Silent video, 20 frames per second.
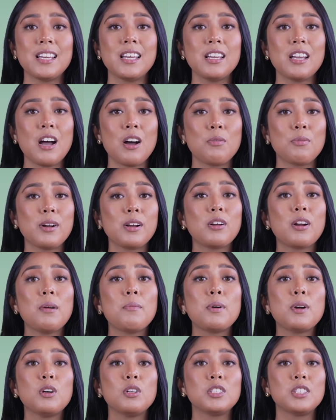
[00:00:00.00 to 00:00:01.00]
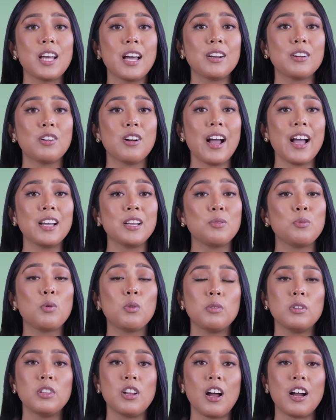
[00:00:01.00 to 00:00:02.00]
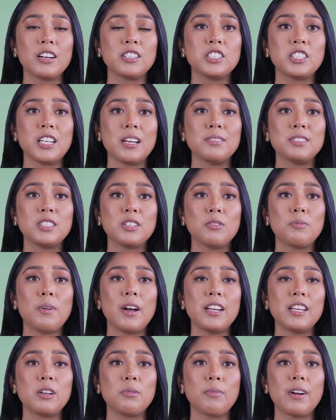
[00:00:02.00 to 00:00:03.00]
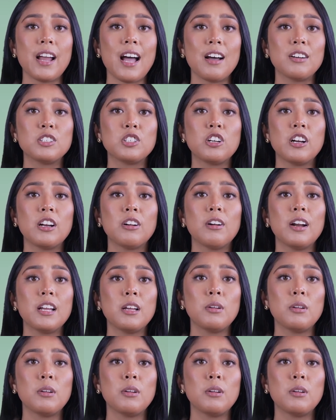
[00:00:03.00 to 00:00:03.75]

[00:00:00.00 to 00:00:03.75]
in helping criminals like Craig move large sums of money without triggering